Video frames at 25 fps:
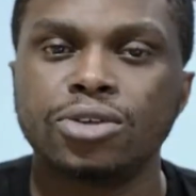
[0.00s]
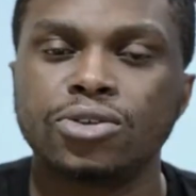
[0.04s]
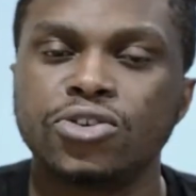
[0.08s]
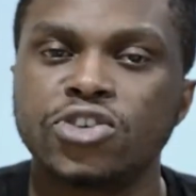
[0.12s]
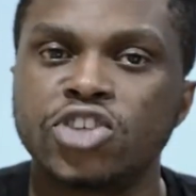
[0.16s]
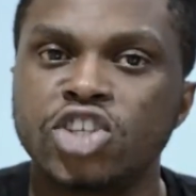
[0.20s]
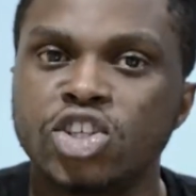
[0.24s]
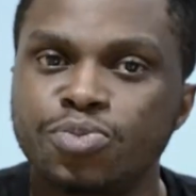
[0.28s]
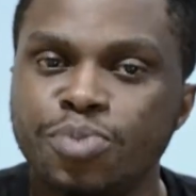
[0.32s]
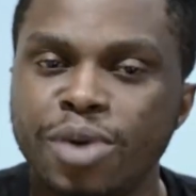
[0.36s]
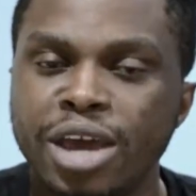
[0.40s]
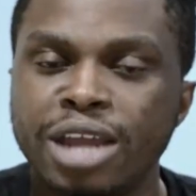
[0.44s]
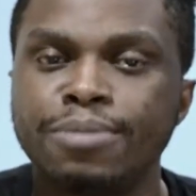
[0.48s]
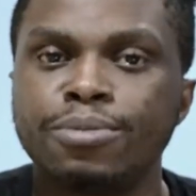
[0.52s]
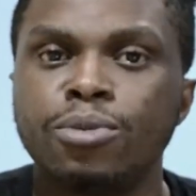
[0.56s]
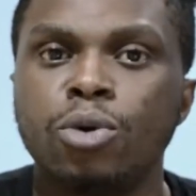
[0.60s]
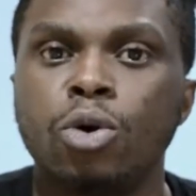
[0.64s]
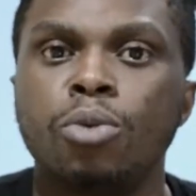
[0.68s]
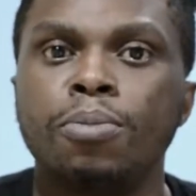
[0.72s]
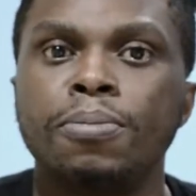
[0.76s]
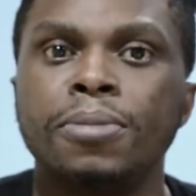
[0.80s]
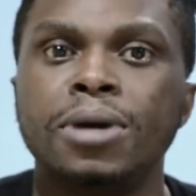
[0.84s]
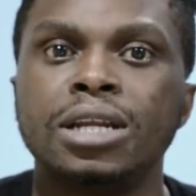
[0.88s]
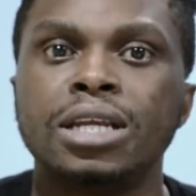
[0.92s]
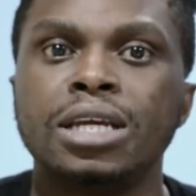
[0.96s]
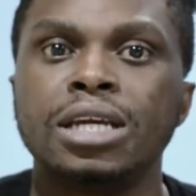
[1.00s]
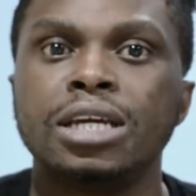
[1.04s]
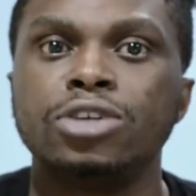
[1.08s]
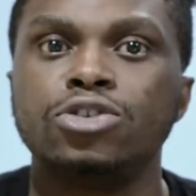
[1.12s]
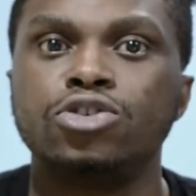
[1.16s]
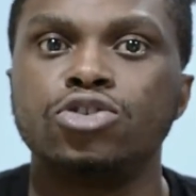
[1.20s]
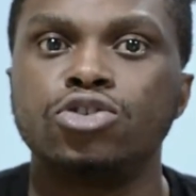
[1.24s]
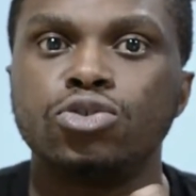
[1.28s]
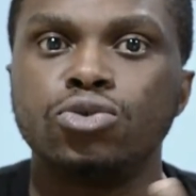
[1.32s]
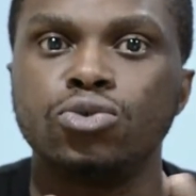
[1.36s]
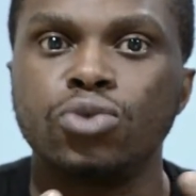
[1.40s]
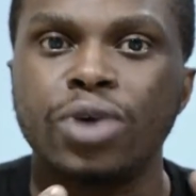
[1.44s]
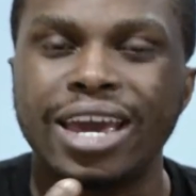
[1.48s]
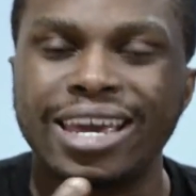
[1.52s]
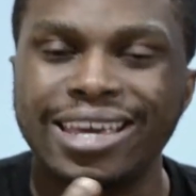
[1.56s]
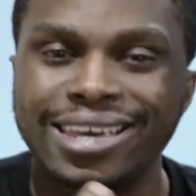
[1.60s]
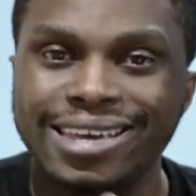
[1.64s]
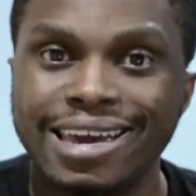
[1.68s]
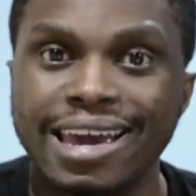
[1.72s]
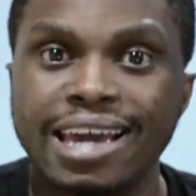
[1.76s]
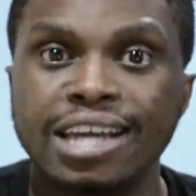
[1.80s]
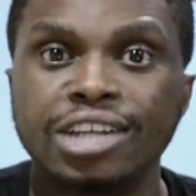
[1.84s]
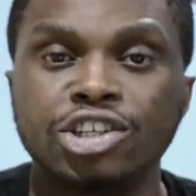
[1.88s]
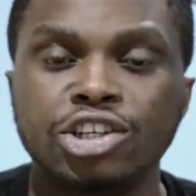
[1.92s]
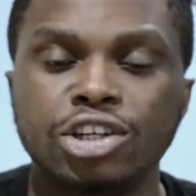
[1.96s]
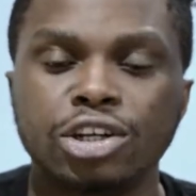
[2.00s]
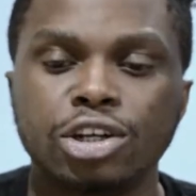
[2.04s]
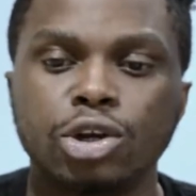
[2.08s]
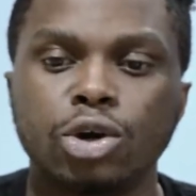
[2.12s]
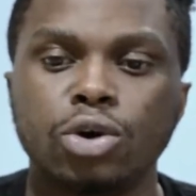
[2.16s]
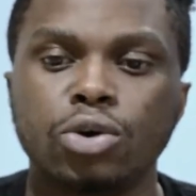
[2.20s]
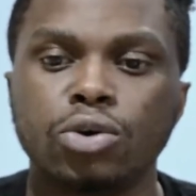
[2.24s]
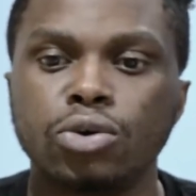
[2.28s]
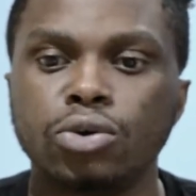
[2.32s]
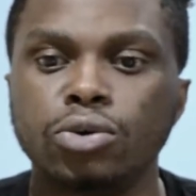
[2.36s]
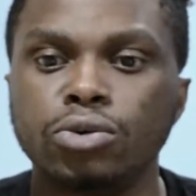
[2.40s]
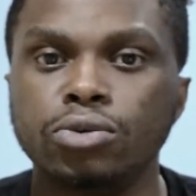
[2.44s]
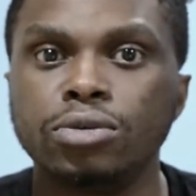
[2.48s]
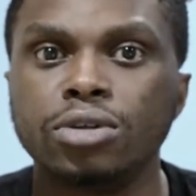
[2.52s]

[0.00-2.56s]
to spend more money, to engage in local